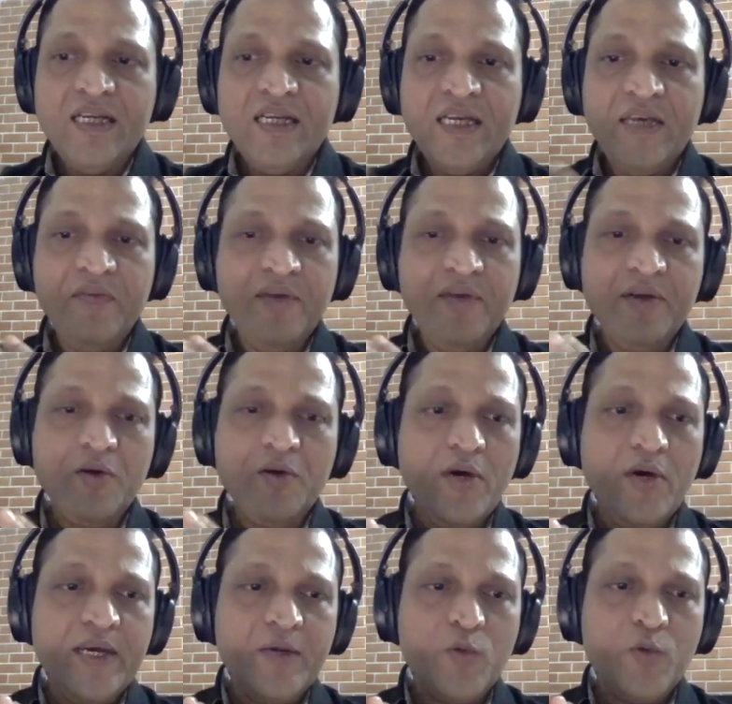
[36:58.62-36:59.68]
If you're
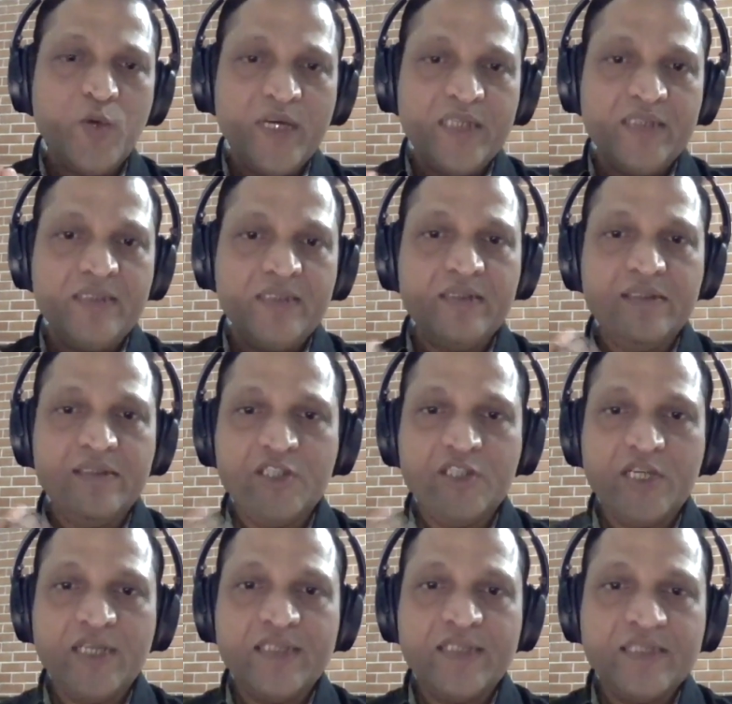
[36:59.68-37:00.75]
going with
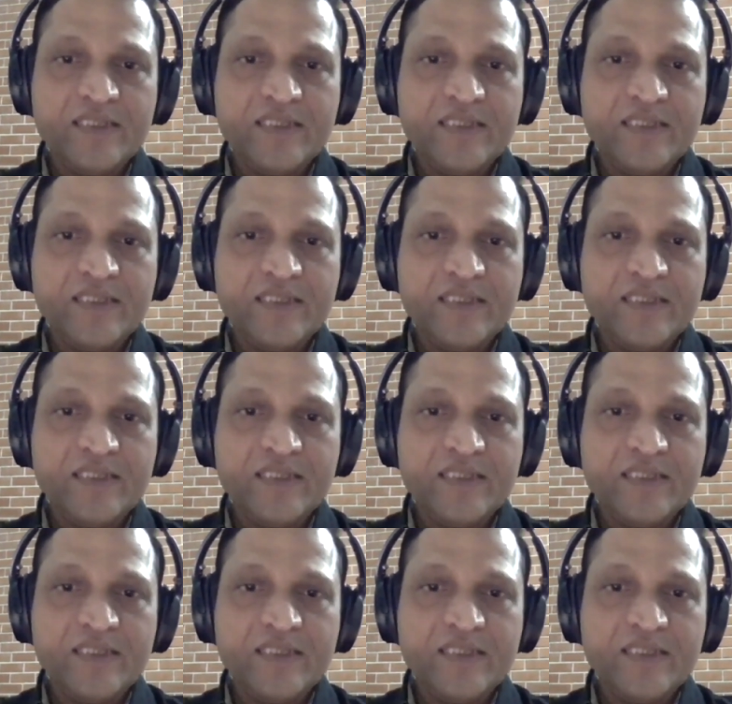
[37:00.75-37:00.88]
just